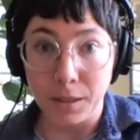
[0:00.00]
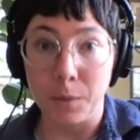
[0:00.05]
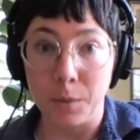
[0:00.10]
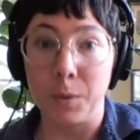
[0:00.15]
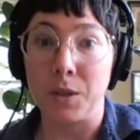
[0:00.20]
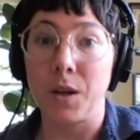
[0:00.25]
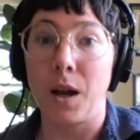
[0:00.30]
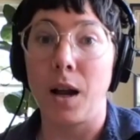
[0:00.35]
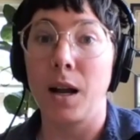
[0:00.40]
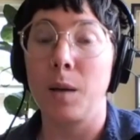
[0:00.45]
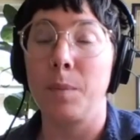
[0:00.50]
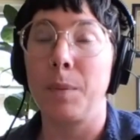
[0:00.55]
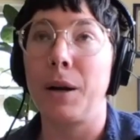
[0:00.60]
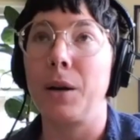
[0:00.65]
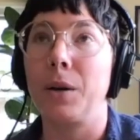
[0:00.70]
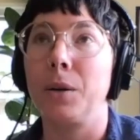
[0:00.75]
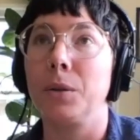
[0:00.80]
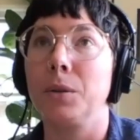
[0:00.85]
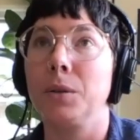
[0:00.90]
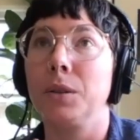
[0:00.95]
And we talk
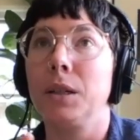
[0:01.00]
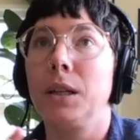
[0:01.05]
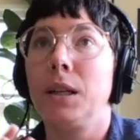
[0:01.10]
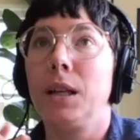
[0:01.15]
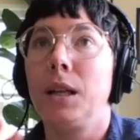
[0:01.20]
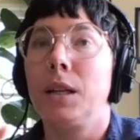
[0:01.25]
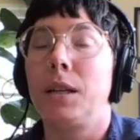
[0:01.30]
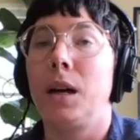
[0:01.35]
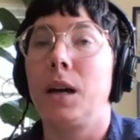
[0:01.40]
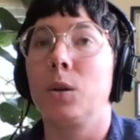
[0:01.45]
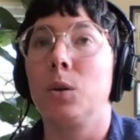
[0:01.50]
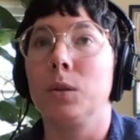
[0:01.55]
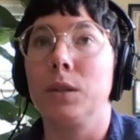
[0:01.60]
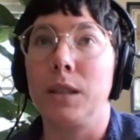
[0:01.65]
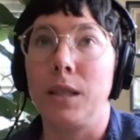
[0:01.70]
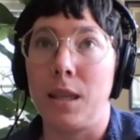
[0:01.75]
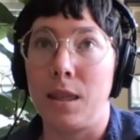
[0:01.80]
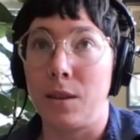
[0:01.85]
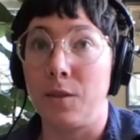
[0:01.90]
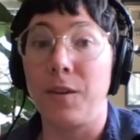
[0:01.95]
about not
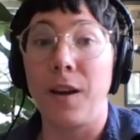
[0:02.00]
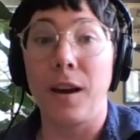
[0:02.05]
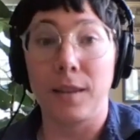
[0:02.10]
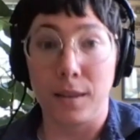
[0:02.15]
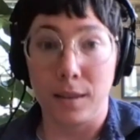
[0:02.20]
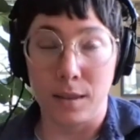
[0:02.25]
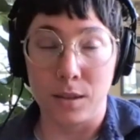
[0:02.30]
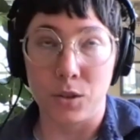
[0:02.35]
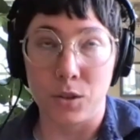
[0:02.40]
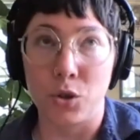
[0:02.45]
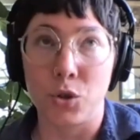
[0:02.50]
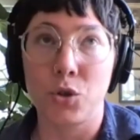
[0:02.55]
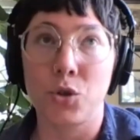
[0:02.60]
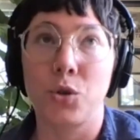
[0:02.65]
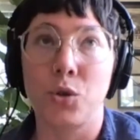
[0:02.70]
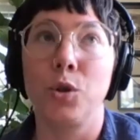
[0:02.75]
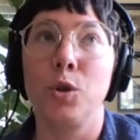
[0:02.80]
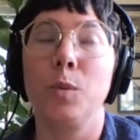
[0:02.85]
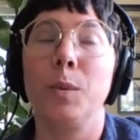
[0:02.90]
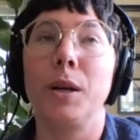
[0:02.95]
only the fact that this is
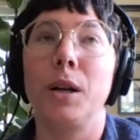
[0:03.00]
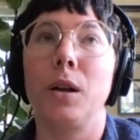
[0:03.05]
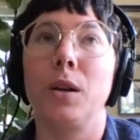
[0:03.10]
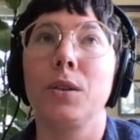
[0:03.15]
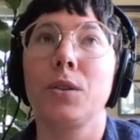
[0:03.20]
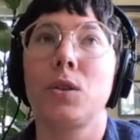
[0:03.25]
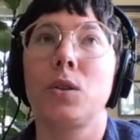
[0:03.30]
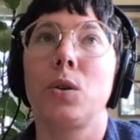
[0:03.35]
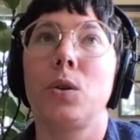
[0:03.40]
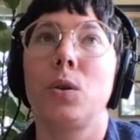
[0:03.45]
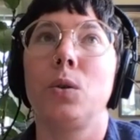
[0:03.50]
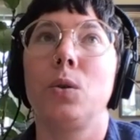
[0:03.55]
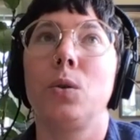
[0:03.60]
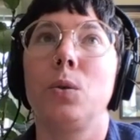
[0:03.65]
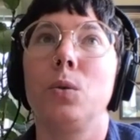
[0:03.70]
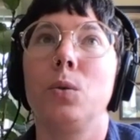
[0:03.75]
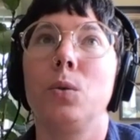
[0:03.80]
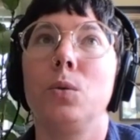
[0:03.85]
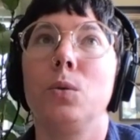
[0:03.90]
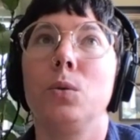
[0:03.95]
true, but
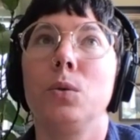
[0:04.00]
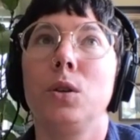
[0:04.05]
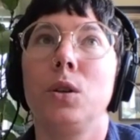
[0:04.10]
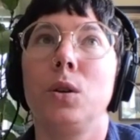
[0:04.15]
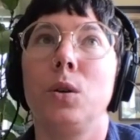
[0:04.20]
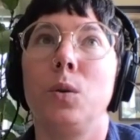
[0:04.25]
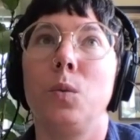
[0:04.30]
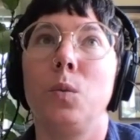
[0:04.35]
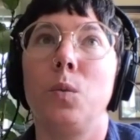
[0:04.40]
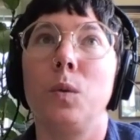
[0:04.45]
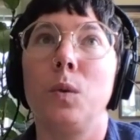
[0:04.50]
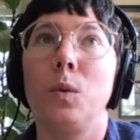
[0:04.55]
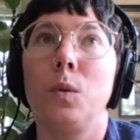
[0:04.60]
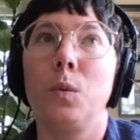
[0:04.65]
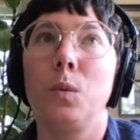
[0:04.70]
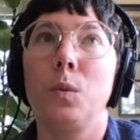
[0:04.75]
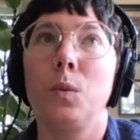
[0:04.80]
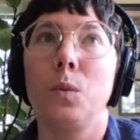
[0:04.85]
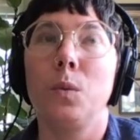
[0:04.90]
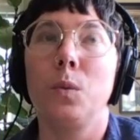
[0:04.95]
also,
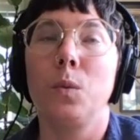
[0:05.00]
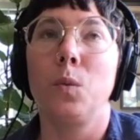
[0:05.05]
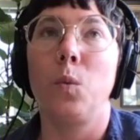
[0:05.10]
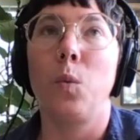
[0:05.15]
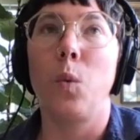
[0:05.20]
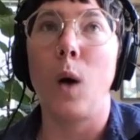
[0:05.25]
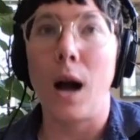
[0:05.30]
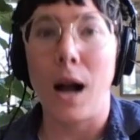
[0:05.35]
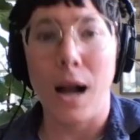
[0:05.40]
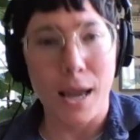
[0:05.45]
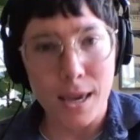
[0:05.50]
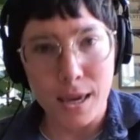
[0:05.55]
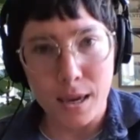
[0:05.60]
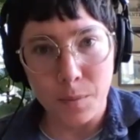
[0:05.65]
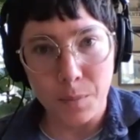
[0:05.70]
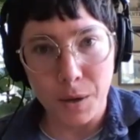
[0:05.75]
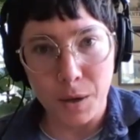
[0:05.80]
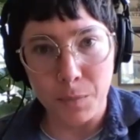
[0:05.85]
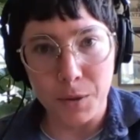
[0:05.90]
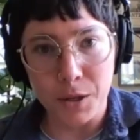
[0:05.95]
why it
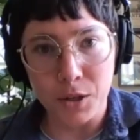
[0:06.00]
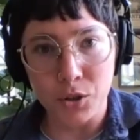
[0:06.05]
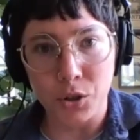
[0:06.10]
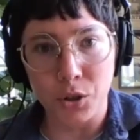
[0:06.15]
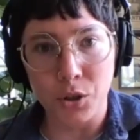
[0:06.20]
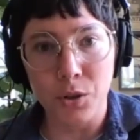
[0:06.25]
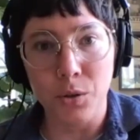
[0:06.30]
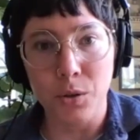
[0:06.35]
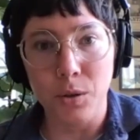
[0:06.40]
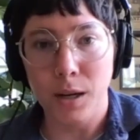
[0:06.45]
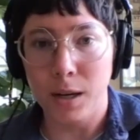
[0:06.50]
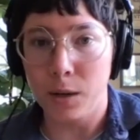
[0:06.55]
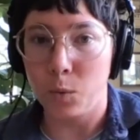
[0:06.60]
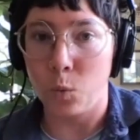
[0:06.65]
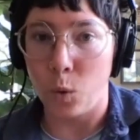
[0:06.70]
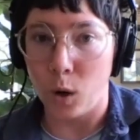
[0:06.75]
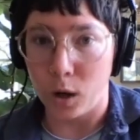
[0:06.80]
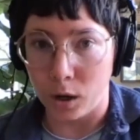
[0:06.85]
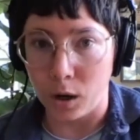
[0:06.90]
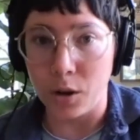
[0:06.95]
might be true
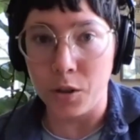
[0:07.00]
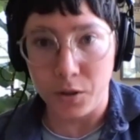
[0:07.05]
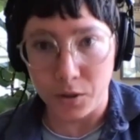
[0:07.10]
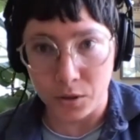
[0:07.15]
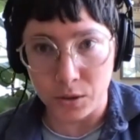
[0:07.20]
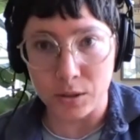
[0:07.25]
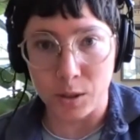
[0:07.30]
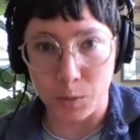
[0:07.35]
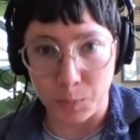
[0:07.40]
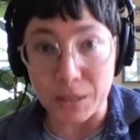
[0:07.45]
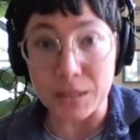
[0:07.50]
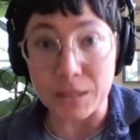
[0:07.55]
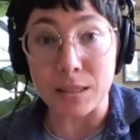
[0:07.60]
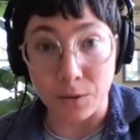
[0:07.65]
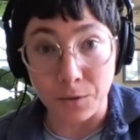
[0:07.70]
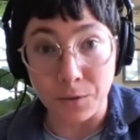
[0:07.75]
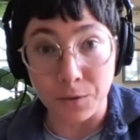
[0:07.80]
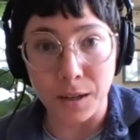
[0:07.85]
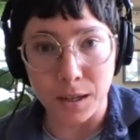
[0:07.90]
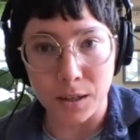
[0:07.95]
and what are the
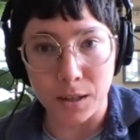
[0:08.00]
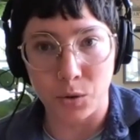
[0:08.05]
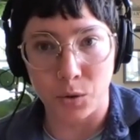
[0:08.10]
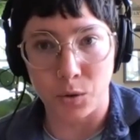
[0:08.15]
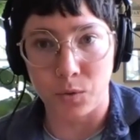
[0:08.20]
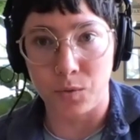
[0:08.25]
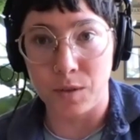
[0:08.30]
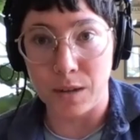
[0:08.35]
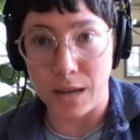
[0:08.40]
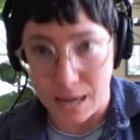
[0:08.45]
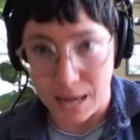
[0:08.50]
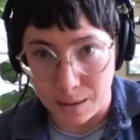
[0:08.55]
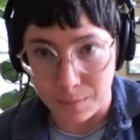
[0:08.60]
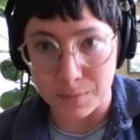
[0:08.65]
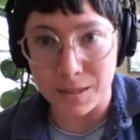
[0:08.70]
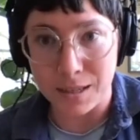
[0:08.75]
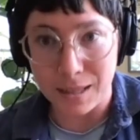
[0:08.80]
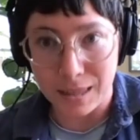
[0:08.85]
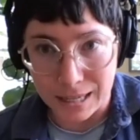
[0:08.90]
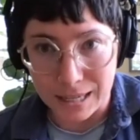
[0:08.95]
specific sort of
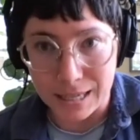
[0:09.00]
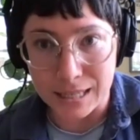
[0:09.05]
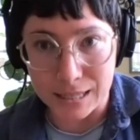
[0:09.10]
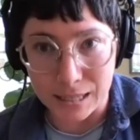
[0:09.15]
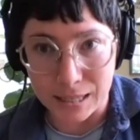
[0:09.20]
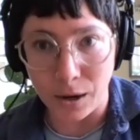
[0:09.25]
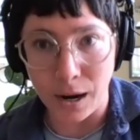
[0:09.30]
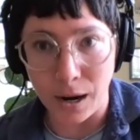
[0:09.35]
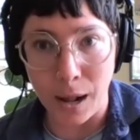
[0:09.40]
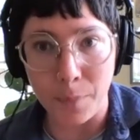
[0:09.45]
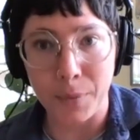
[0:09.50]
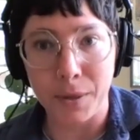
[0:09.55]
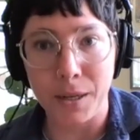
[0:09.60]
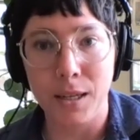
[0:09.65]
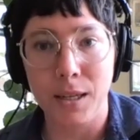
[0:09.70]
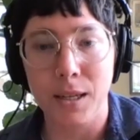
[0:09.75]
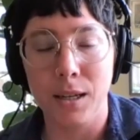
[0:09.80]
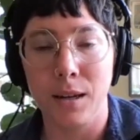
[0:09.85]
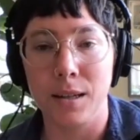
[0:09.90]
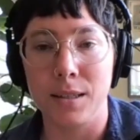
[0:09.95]
named things that are
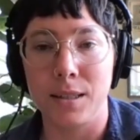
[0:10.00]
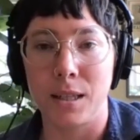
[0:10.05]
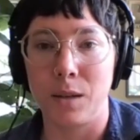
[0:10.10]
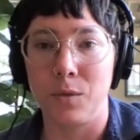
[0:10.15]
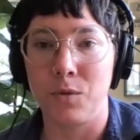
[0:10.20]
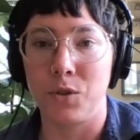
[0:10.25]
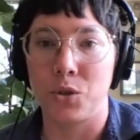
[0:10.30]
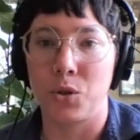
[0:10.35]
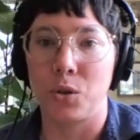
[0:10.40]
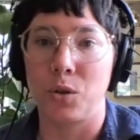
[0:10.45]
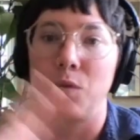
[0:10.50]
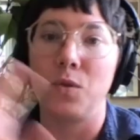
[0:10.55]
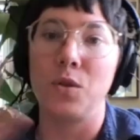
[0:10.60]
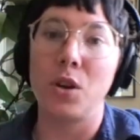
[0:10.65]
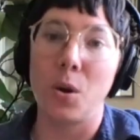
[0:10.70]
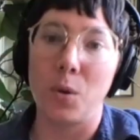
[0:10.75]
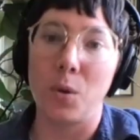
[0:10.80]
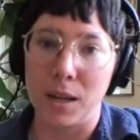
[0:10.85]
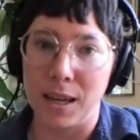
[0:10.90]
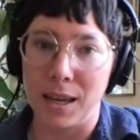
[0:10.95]
happening here instead of just sort of
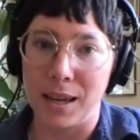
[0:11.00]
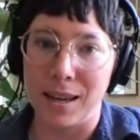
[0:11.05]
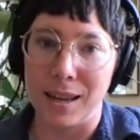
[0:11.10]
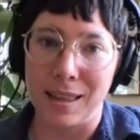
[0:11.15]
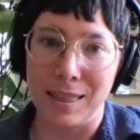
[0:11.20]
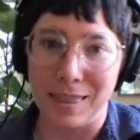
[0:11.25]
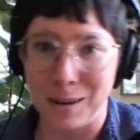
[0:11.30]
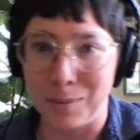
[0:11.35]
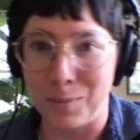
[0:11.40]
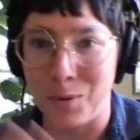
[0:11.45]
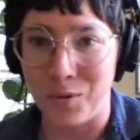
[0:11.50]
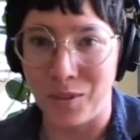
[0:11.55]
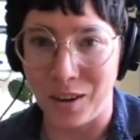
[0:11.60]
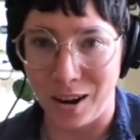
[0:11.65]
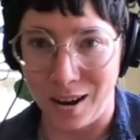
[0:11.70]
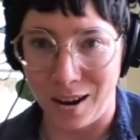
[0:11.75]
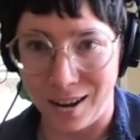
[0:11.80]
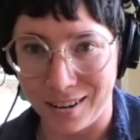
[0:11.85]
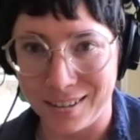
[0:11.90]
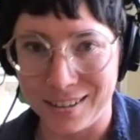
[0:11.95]
noting it and then moving
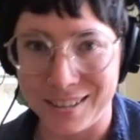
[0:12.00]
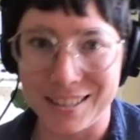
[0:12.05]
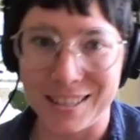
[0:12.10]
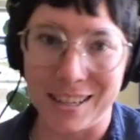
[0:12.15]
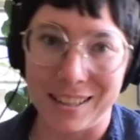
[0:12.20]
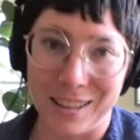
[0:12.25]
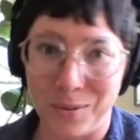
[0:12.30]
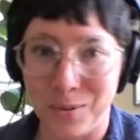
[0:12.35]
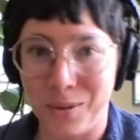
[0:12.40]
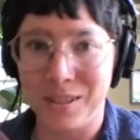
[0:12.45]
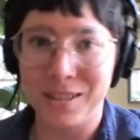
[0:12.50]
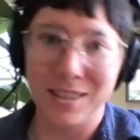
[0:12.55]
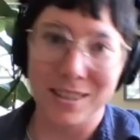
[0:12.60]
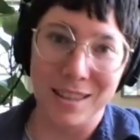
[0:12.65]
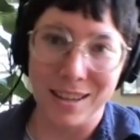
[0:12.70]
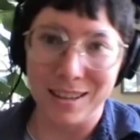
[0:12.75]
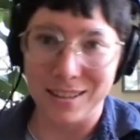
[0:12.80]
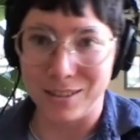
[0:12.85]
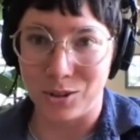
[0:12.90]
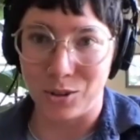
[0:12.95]
on and saying like, well, isn't
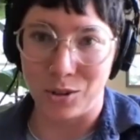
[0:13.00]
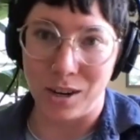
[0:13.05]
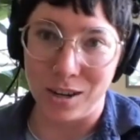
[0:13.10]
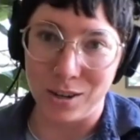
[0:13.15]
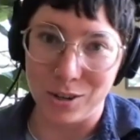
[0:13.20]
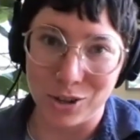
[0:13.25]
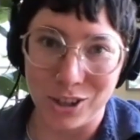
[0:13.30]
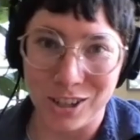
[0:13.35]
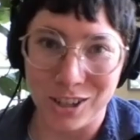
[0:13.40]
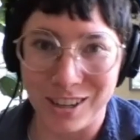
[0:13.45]
that strange?